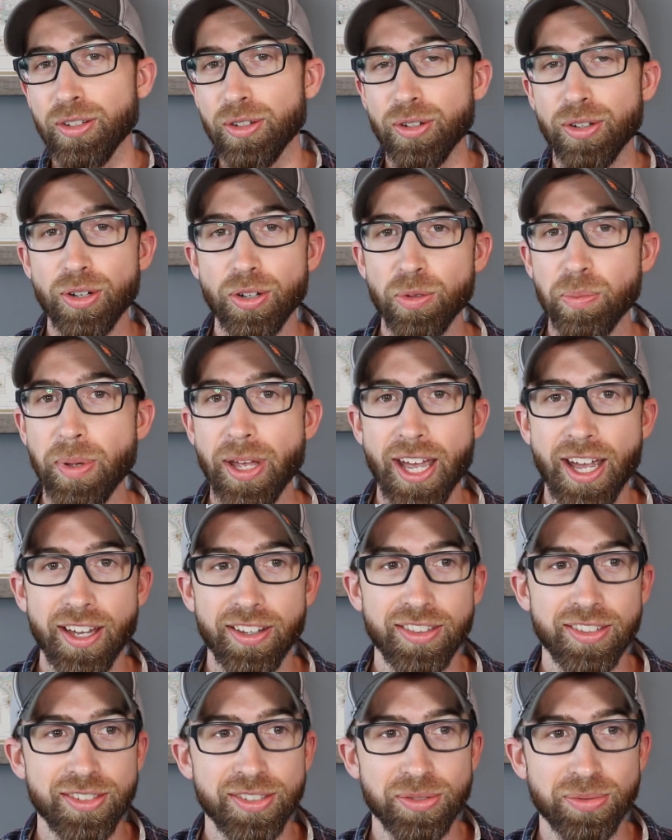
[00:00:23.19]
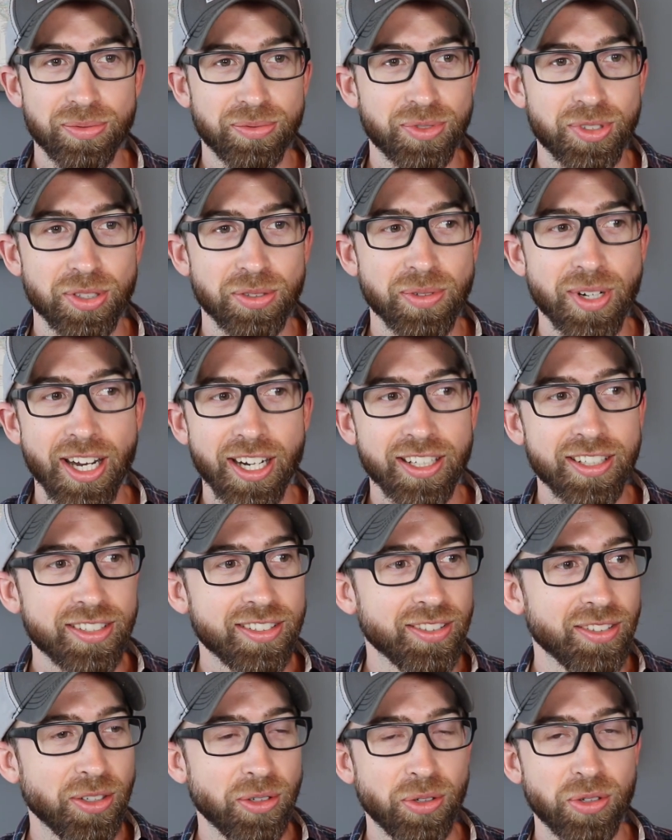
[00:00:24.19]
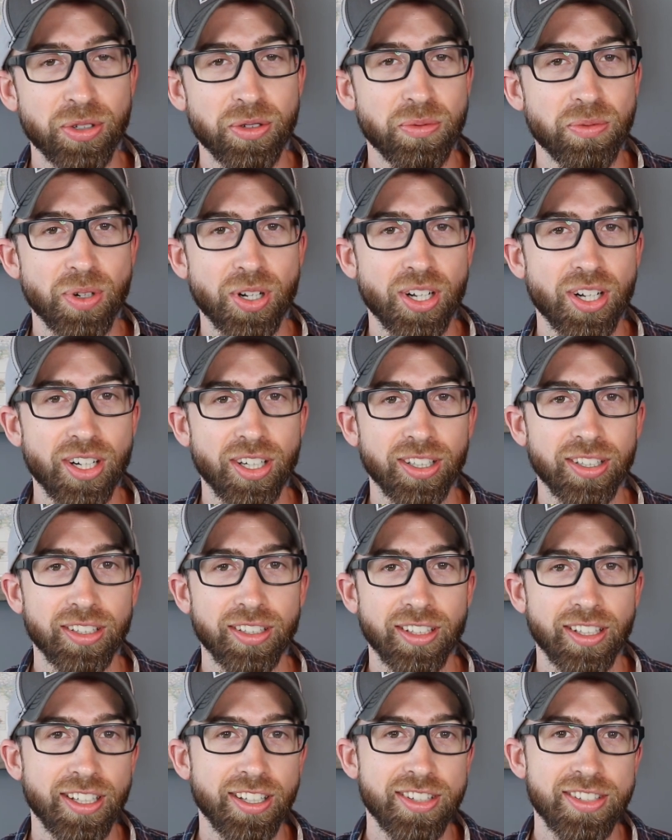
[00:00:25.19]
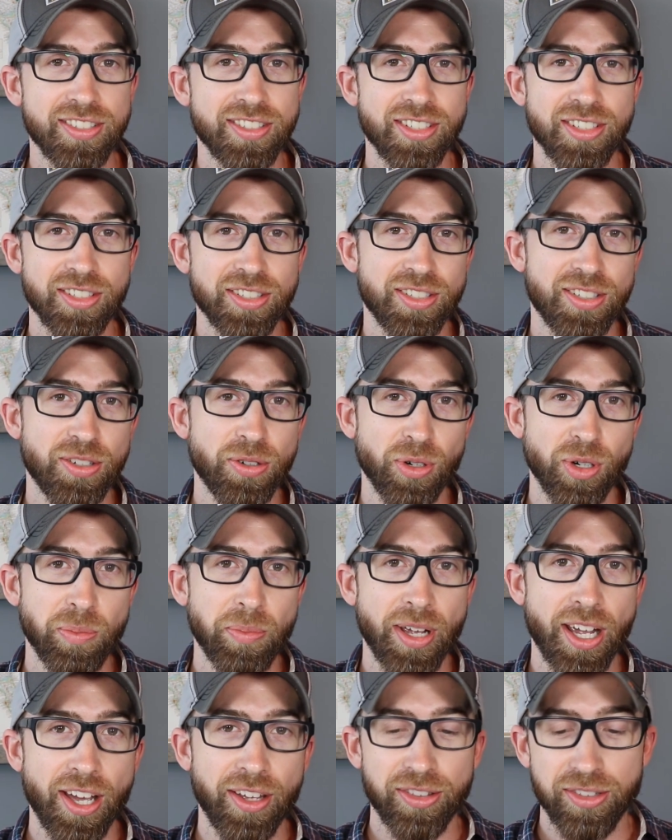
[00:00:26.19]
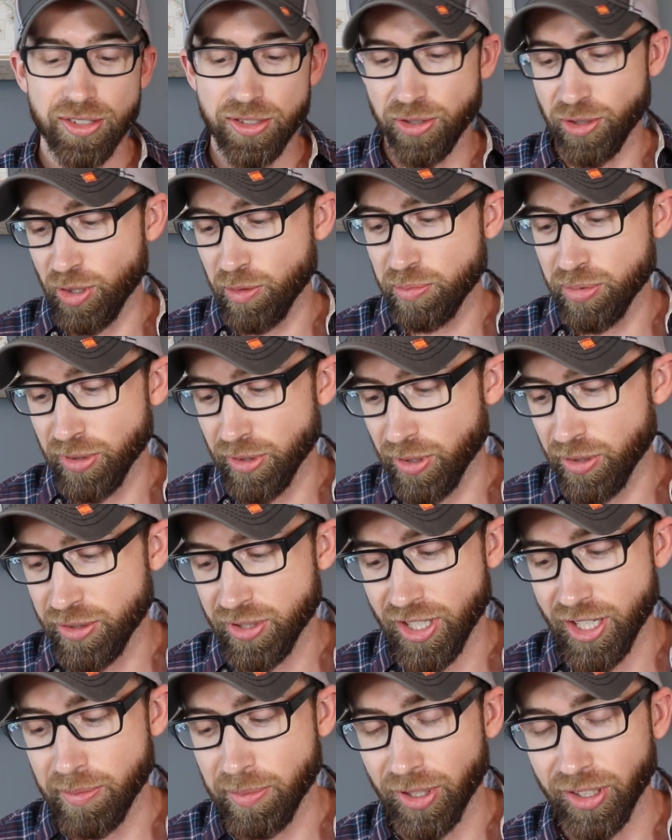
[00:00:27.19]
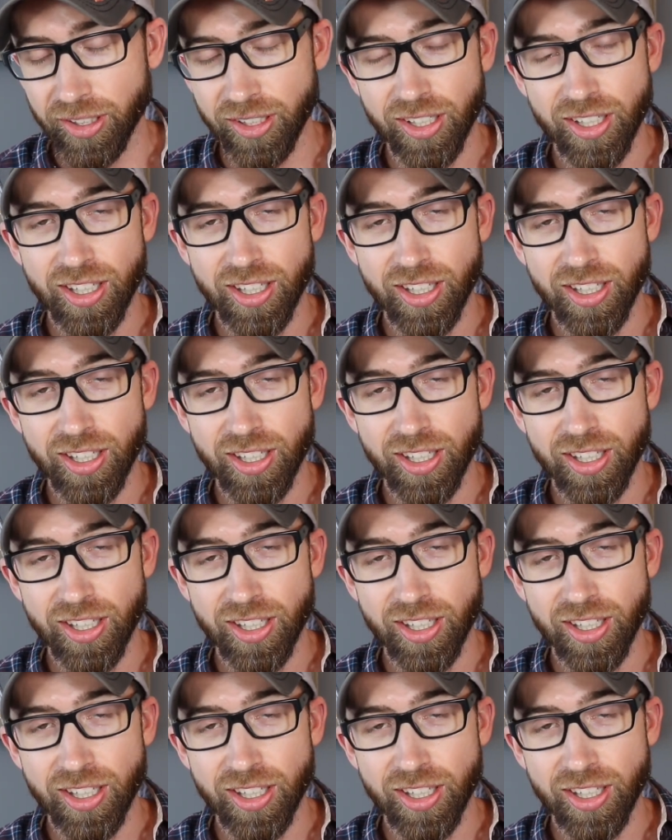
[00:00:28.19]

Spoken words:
No path is correct or wrong. It's just your path to your prototyping.